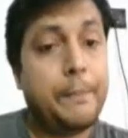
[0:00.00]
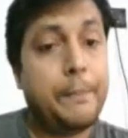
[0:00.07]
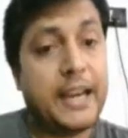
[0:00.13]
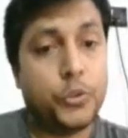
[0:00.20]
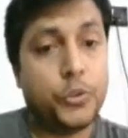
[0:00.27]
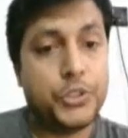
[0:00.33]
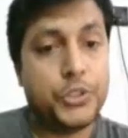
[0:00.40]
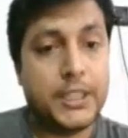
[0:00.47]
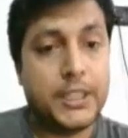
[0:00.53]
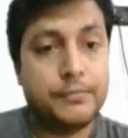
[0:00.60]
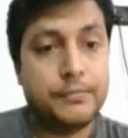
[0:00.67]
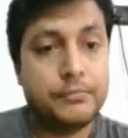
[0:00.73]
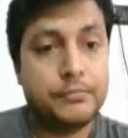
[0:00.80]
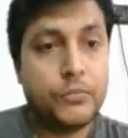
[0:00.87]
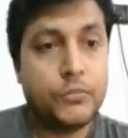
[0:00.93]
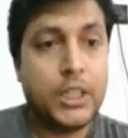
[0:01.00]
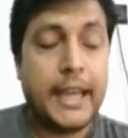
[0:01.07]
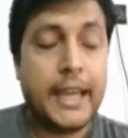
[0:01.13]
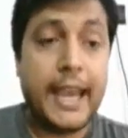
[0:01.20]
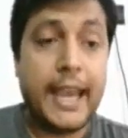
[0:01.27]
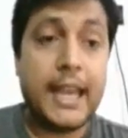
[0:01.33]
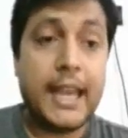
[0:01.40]
suspected pathogen.
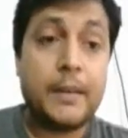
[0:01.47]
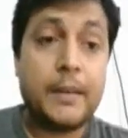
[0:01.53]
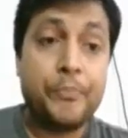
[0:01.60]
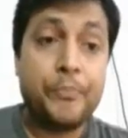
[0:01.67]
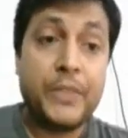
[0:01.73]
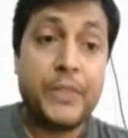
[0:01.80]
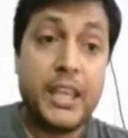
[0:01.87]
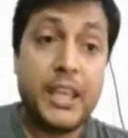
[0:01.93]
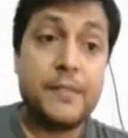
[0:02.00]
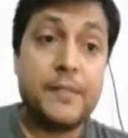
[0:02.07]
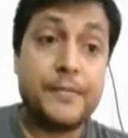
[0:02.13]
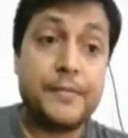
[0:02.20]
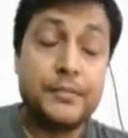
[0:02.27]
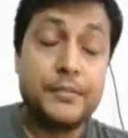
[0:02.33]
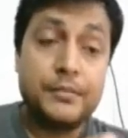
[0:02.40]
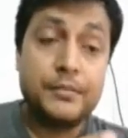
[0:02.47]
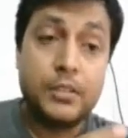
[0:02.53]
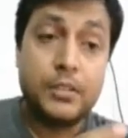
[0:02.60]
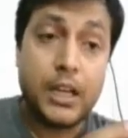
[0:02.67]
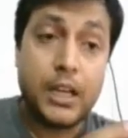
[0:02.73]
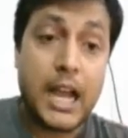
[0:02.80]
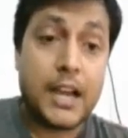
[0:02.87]
And
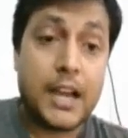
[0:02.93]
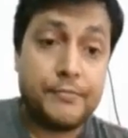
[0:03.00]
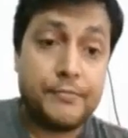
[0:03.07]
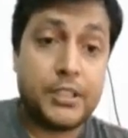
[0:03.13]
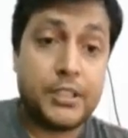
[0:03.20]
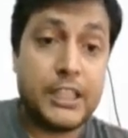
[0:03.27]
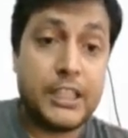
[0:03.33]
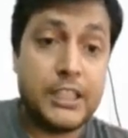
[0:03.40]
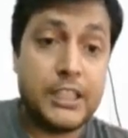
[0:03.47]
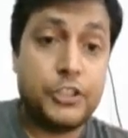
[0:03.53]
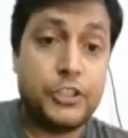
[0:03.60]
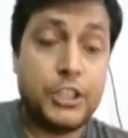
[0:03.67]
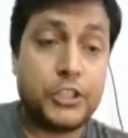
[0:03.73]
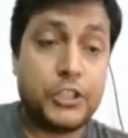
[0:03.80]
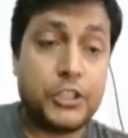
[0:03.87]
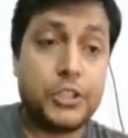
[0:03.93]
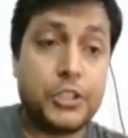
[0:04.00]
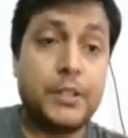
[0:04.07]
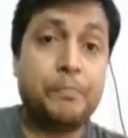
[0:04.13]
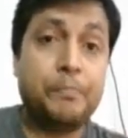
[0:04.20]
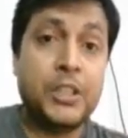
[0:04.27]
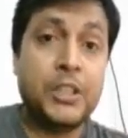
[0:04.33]
if after
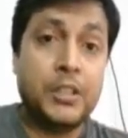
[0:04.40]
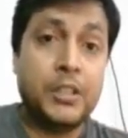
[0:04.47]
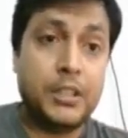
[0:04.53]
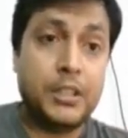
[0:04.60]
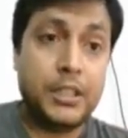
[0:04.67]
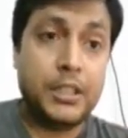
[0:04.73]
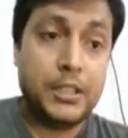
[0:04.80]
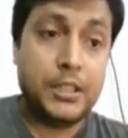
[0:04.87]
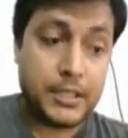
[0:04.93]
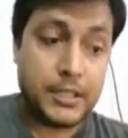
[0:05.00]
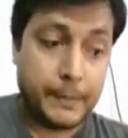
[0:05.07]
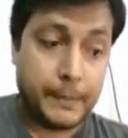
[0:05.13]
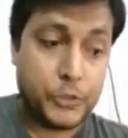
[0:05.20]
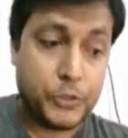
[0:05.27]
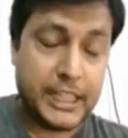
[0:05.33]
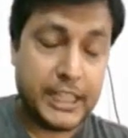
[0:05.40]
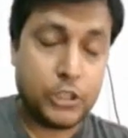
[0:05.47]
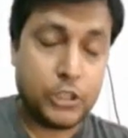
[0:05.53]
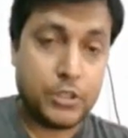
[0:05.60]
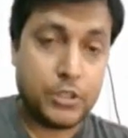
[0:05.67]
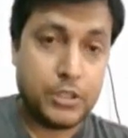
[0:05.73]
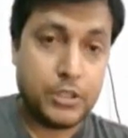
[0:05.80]
injection the
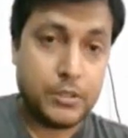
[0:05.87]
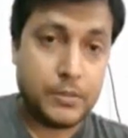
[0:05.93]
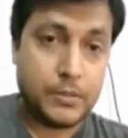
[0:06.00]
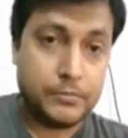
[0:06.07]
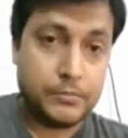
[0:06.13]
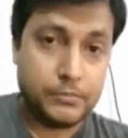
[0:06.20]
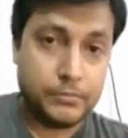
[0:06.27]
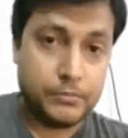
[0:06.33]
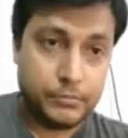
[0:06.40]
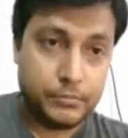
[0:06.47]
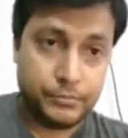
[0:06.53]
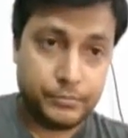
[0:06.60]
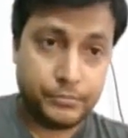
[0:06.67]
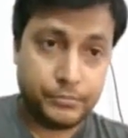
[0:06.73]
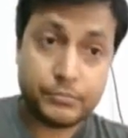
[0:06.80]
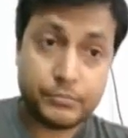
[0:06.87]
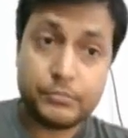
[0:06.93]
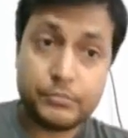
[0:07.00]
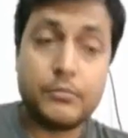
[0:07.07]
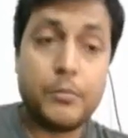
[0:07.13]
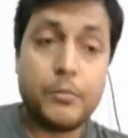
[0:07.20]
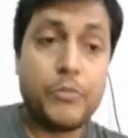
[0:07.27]
subject or the
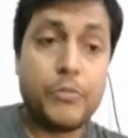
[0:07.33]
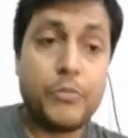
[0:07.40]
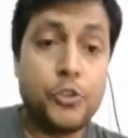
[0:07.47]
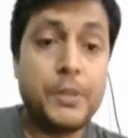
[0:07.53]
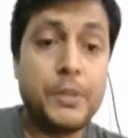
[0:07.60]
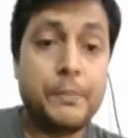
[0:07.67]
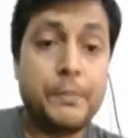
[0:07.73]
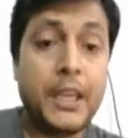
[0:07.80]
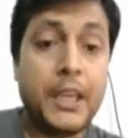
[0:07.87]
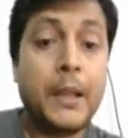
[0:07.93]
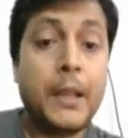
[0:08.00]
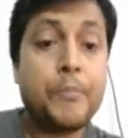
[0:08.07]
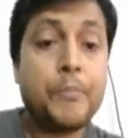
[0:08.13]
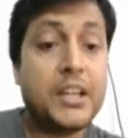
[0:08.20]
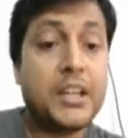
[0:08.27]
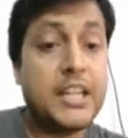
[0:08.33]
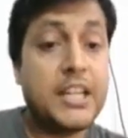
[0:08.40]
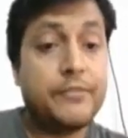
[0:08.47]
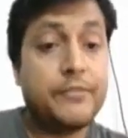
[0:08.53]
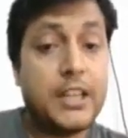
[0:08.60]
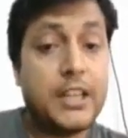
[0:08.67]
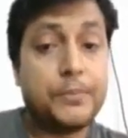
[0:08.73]
human
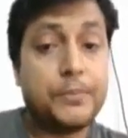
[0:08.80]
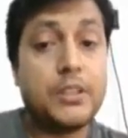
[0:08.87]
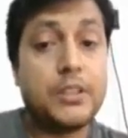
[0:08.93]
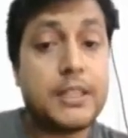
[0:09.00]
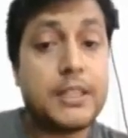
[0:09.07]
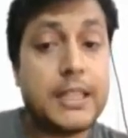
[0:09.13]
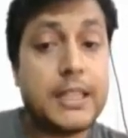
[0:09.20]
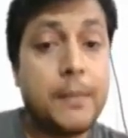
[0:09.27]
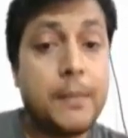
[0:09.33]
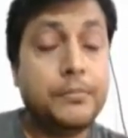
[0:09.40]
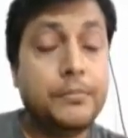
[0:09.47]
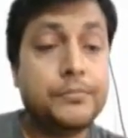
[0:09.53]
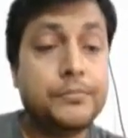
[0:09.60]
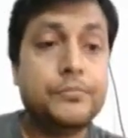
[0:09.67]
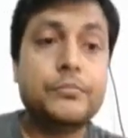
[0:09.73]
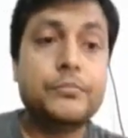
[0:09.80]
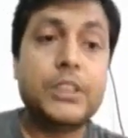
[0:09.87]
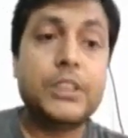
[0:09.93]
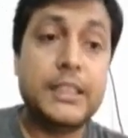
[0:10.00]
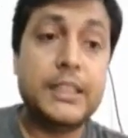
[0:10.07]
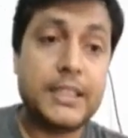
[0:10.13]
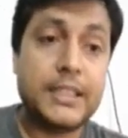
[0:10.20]
being develops the
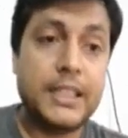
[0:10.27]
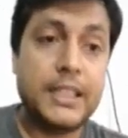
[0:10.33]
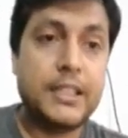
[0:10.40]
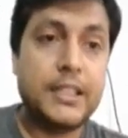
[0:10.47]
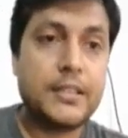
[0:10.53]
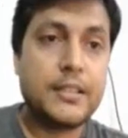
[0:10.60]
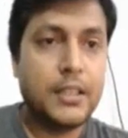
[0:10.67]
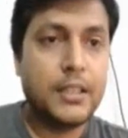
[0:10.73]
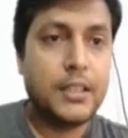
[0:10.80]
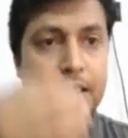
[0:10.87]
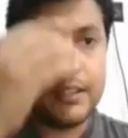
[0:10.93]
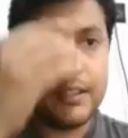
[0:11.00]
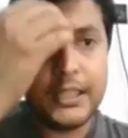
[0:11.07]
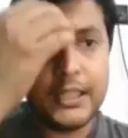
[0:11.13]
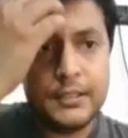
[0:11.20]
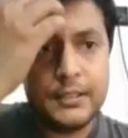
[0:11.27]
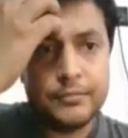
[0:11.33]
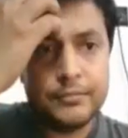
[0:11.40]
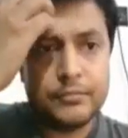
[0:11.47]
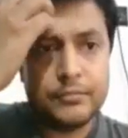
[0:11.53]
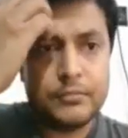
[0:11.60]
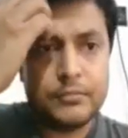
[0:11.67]
same disease,
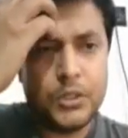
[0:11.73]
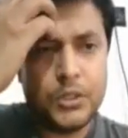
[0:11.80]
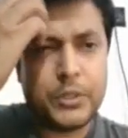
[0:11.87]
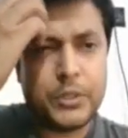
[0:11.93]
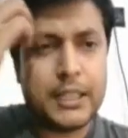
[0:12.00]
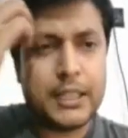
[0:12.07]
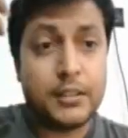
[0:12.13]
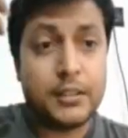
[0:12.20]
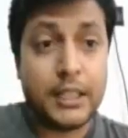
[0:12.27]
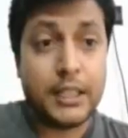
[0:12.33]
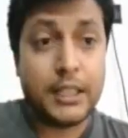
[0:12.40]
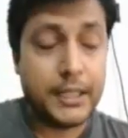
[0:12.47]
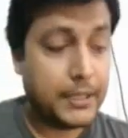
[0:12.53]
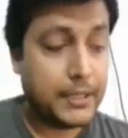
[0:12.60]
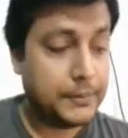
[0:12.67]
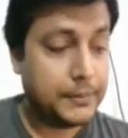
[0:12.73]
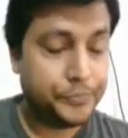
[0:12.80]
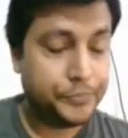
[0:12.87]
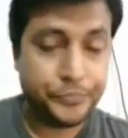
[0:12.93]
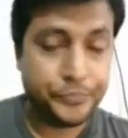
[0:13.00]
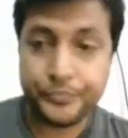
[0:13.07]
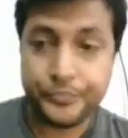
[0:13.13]
then you can
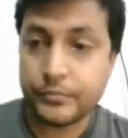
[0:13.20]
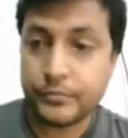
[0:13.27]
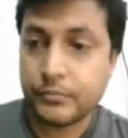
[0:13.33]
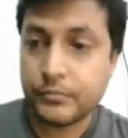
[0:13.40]
think